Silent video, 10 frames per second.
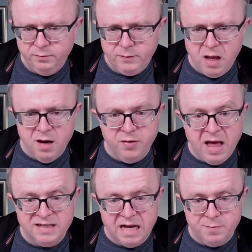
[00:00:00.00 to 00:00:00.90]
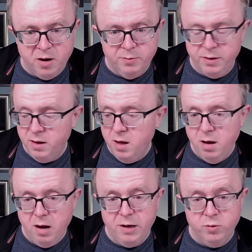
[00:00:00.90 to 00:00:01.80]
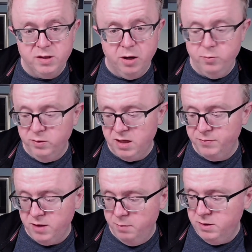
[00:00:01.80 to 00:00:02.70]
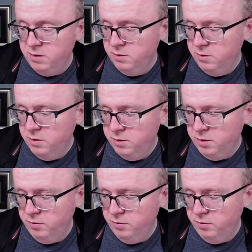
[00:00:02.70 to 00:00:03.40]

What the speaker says: And at that exact moment, I also will sometimes do